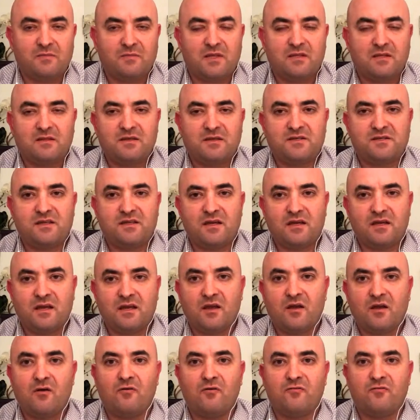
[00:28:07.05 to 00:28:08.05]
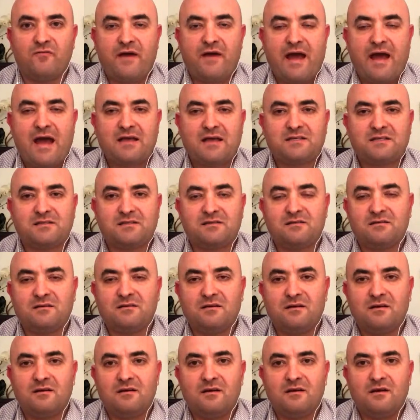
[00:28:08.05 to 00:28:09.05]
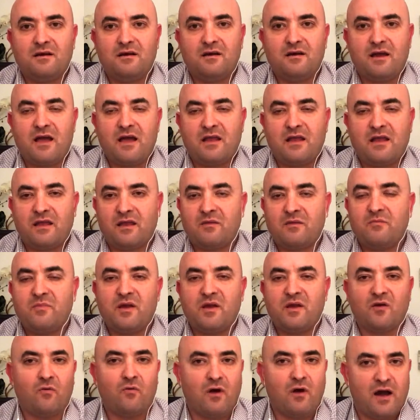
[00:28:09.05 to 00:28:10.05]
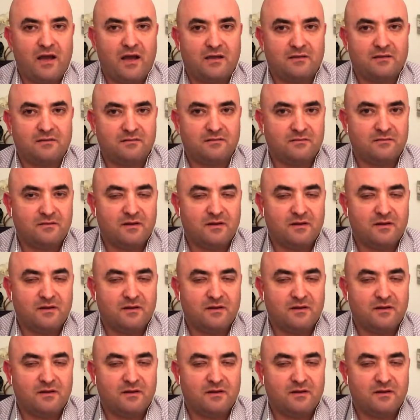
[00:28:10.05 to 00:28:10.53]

that this thing can go fast and it can be quiet.